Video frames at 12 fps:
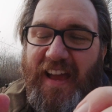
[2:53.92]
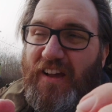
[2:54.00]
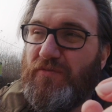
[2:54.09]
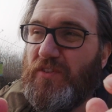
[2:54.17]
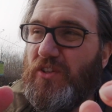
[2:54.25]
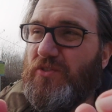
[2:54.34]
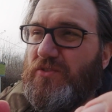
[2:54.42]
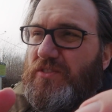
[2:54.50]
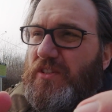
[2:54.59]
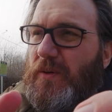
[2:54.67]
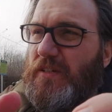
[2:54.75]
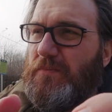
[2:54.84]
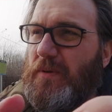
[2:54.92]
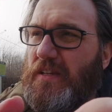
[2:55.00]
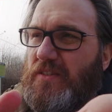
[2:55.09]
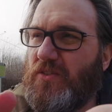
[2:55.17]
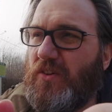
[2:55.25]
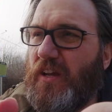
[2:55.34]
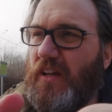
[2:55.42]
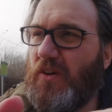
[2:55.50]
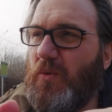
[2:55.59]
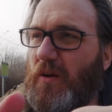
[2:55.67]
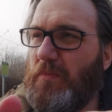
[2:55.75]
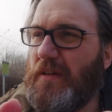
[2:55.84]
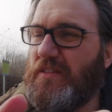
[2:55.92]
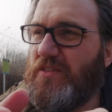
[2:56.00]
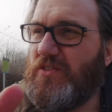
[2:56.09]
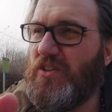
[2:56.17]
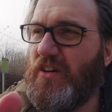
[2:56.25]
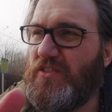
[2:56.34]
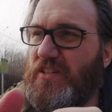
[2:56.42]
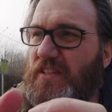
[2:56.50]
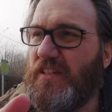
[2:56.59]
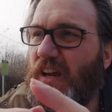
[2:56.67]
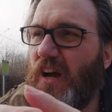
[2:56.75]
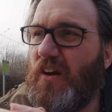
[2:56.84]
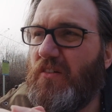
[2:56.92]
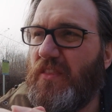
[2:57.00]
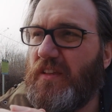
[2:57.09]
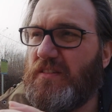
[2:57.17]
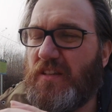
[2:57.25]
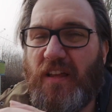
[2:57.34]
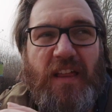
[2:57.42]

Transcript: I have used the USB socket quite a bit to charge it in the car and things like